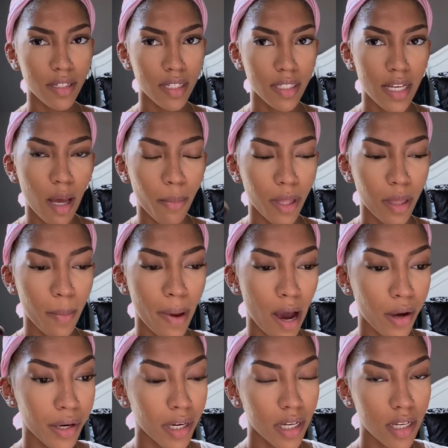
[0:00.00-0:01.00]
can tell, but the
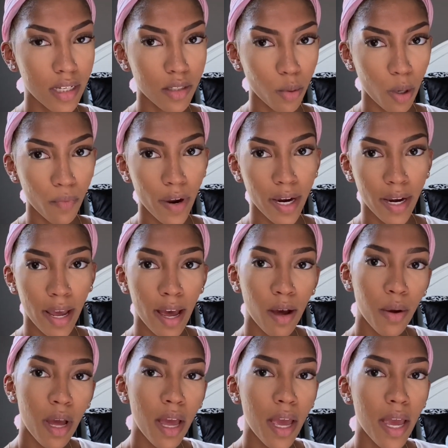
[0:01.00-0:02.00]
powder is on right now,
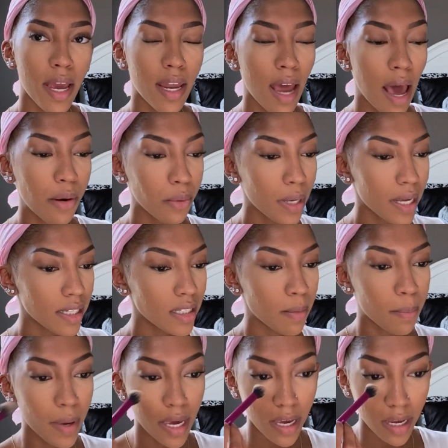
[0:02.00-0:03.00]
and I don't like to
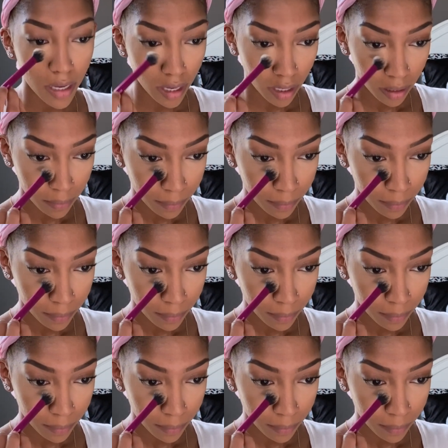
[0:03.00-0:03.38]
bake